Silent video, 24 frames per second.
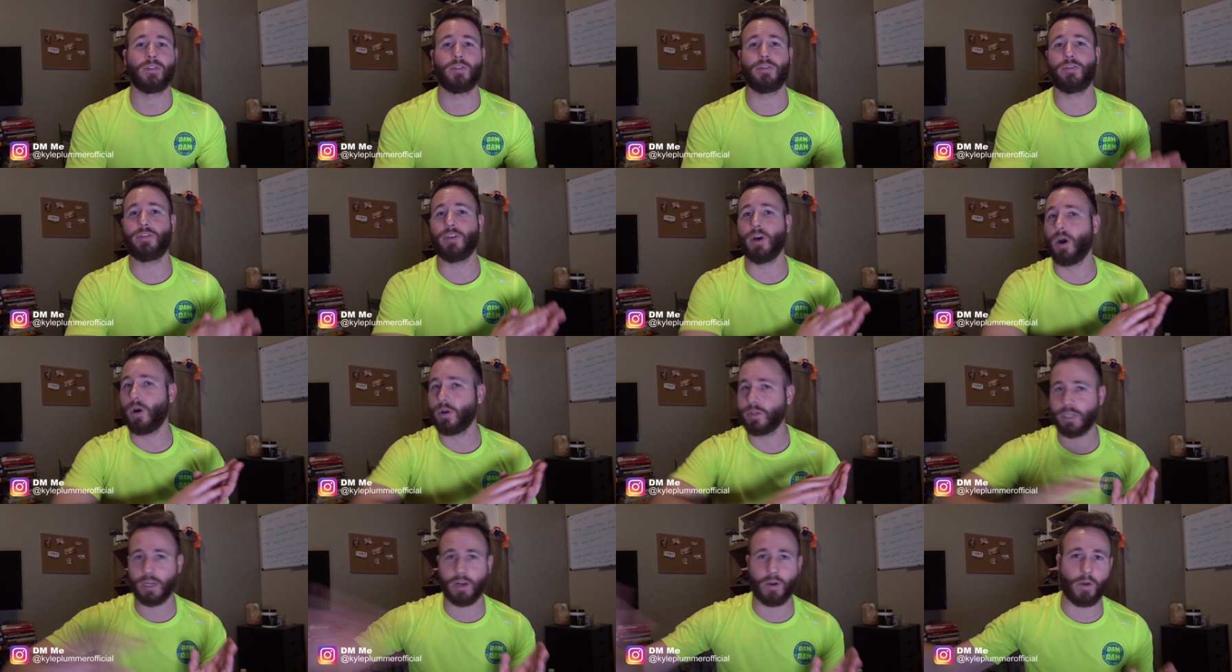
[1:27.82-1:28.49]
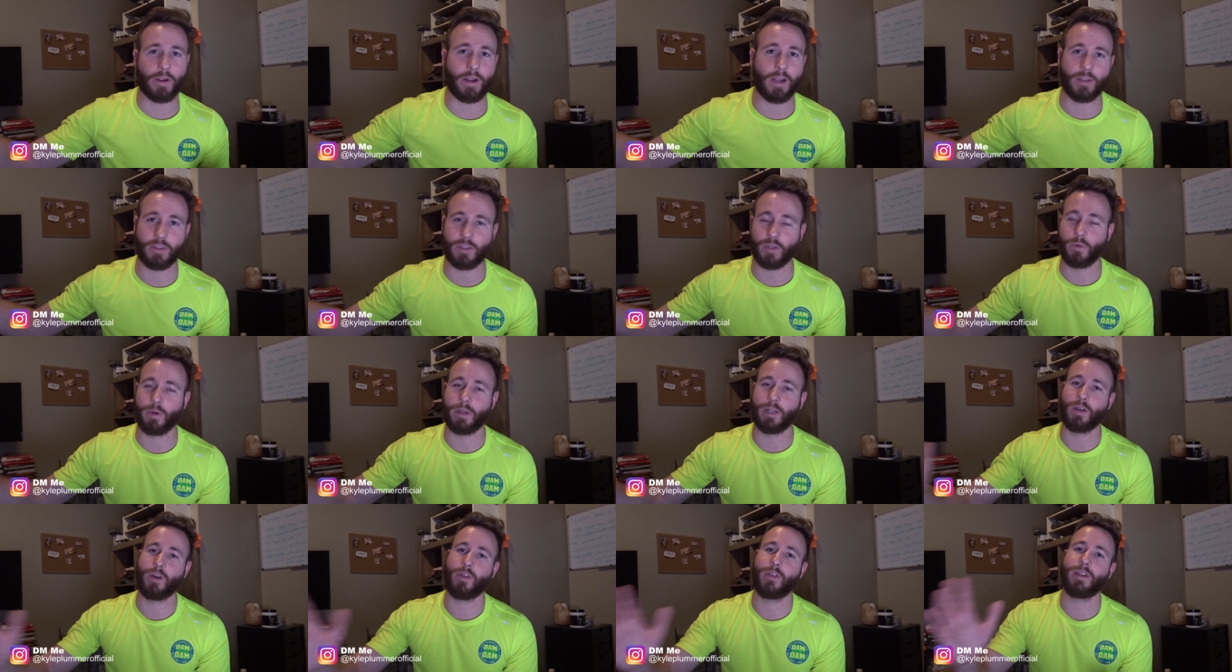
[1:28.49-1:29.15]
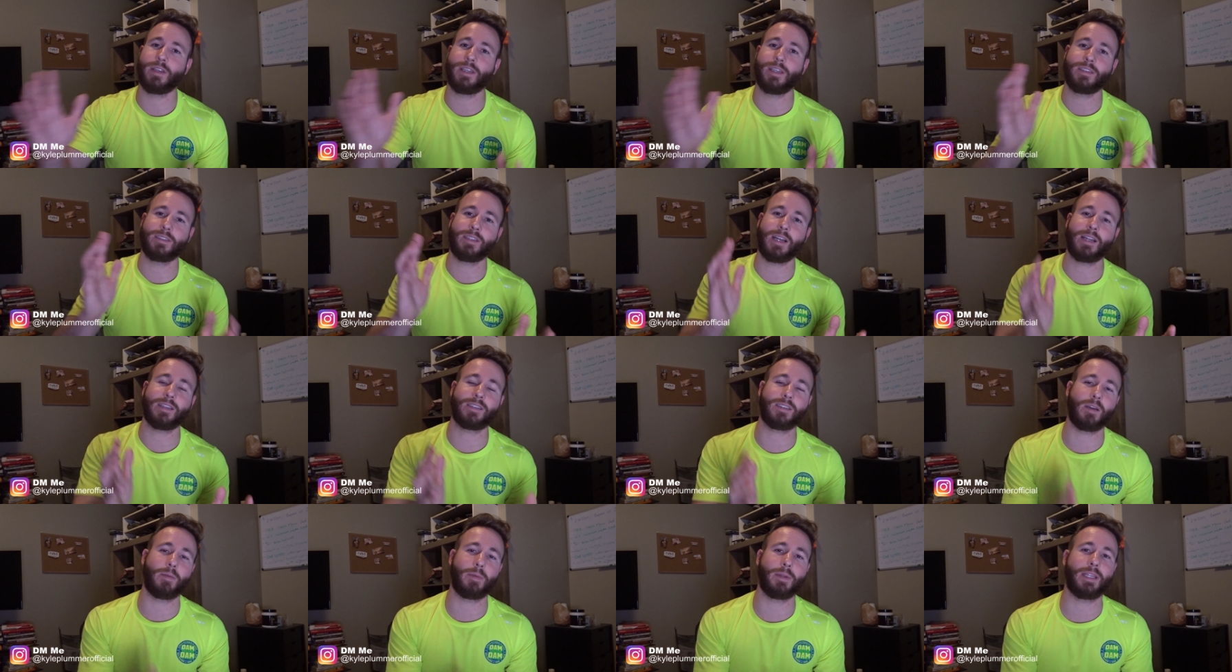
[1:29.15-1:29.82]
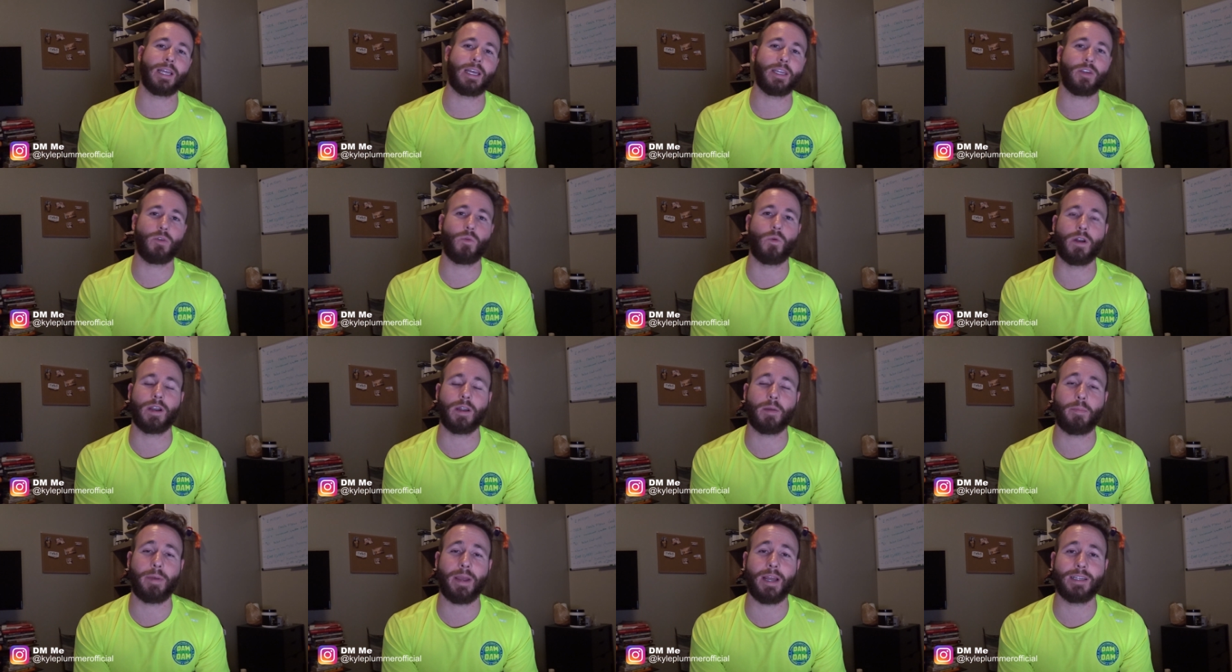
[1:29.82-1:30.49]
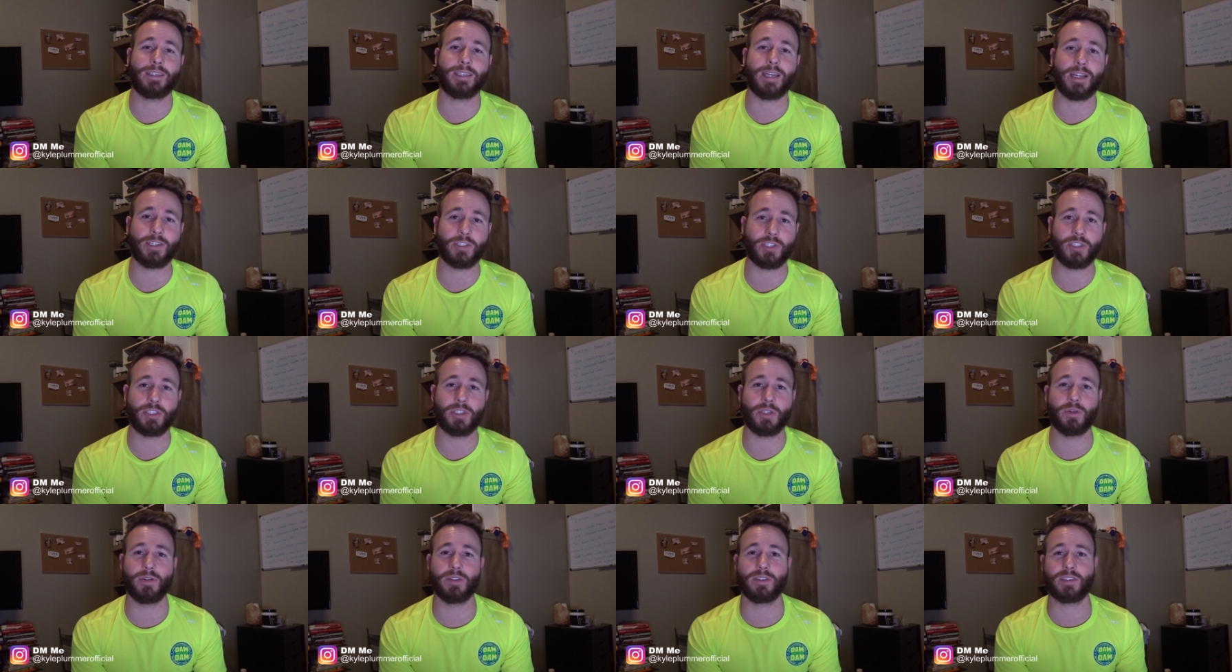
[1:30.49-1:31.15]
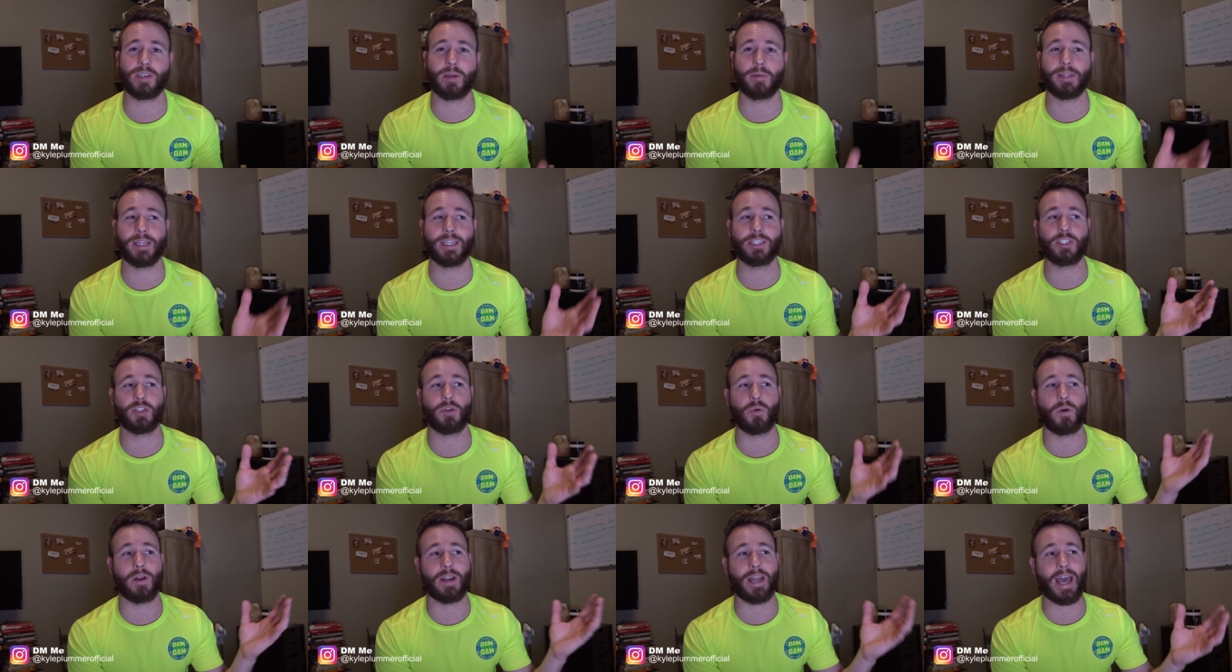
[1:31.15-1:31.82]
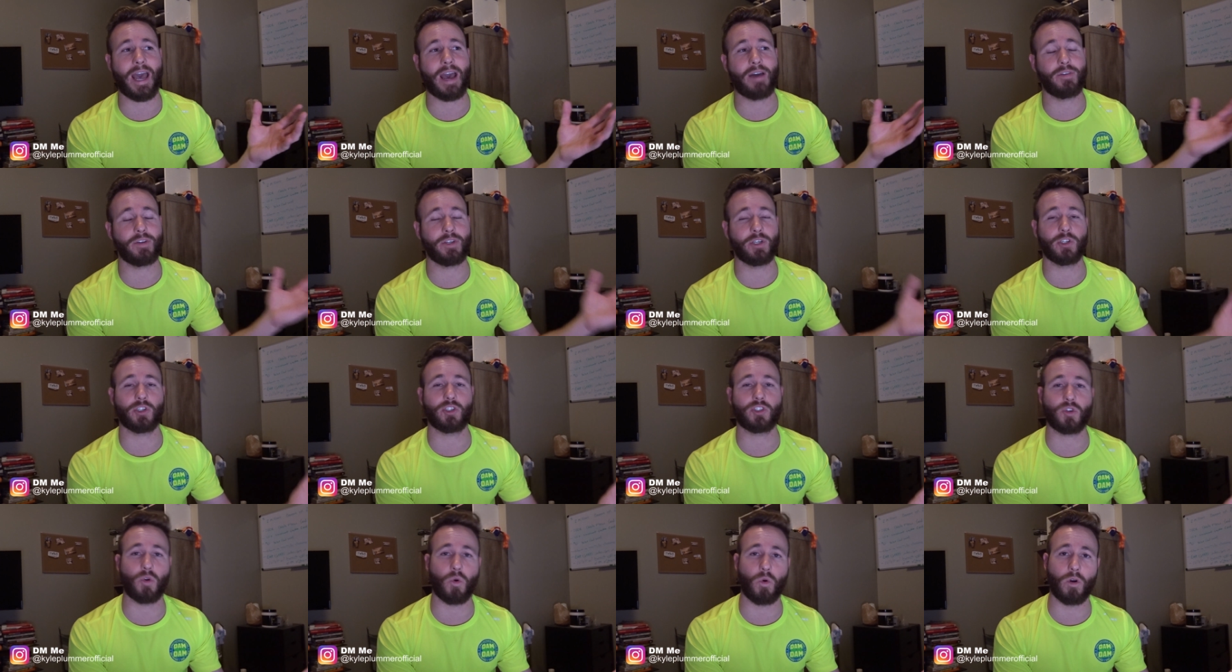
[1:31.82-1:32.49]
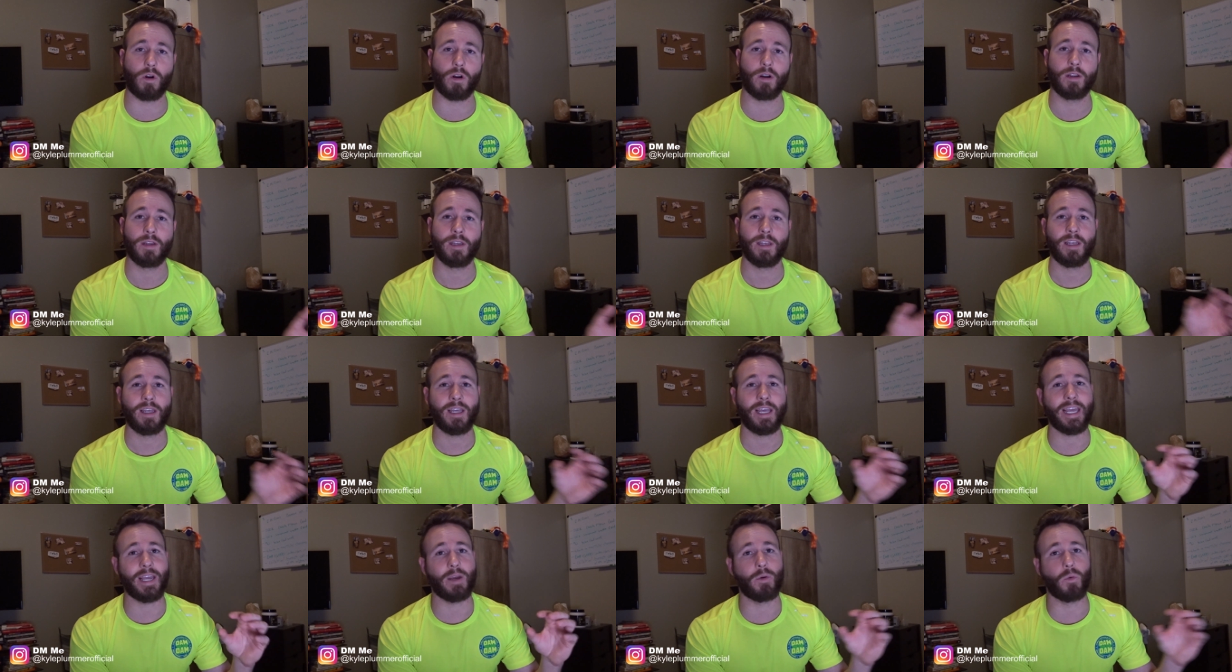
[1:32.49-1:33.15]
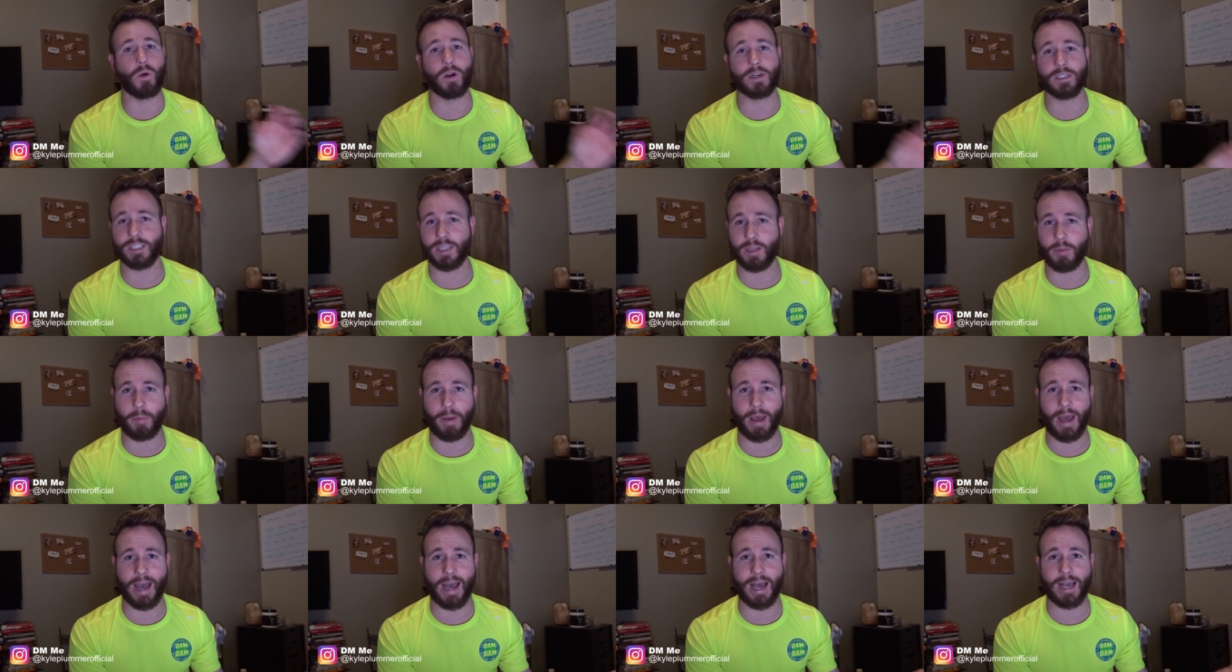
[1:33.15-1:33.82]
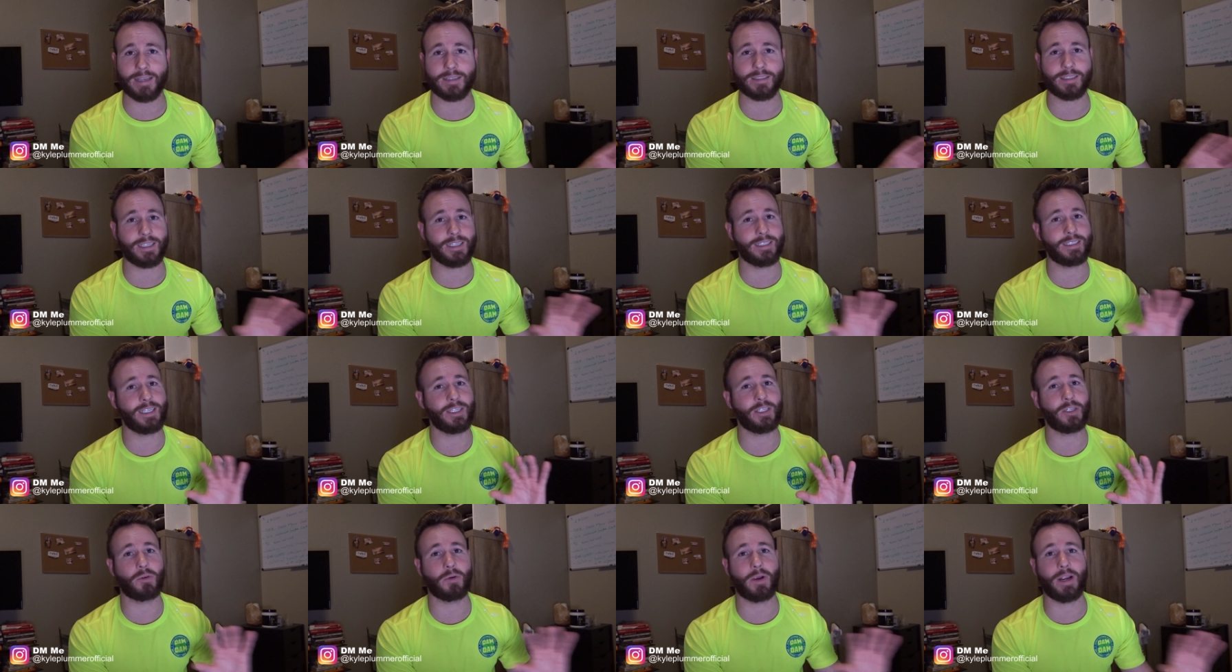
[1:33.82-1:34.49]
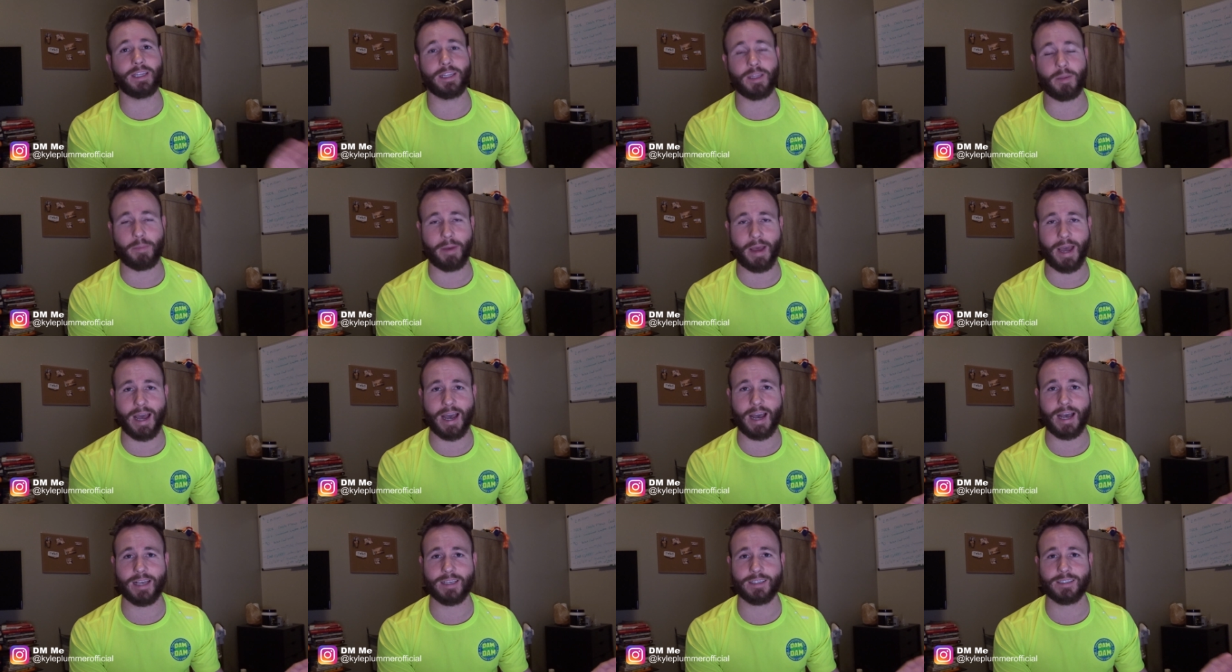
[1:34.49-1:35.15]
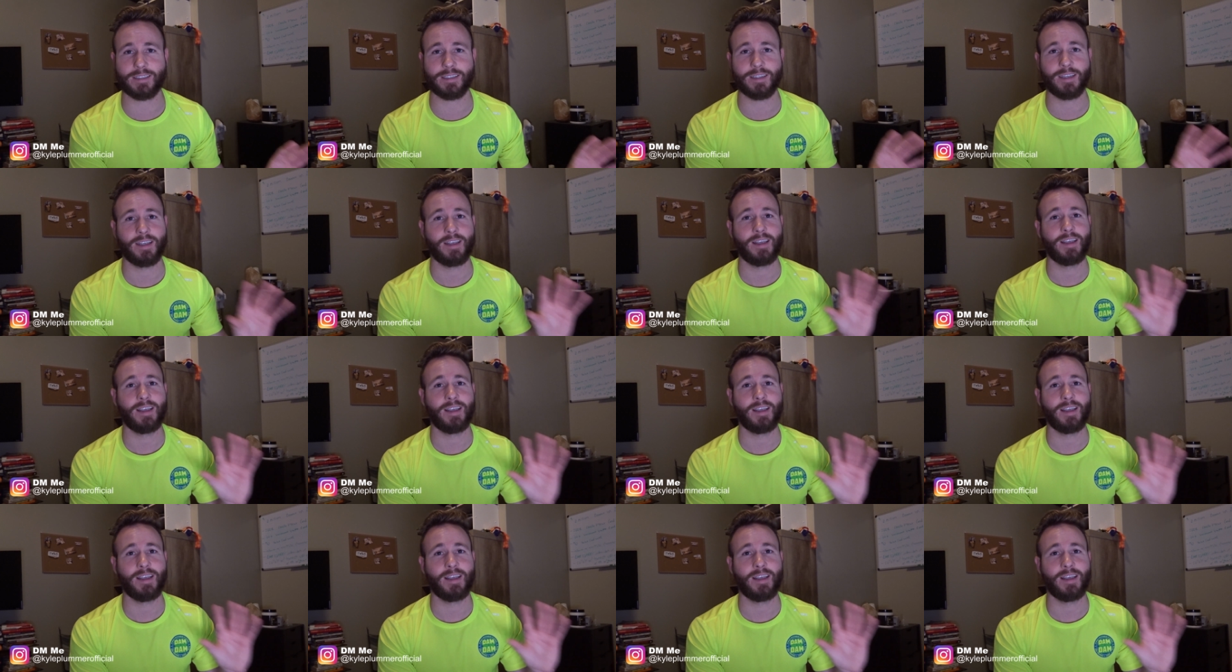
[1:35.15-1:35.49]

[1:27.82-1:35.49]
Those are going out the window. That is not something that you want to pay attention to. It's something that you want to have in your store. It worked in the past. It did great in the past.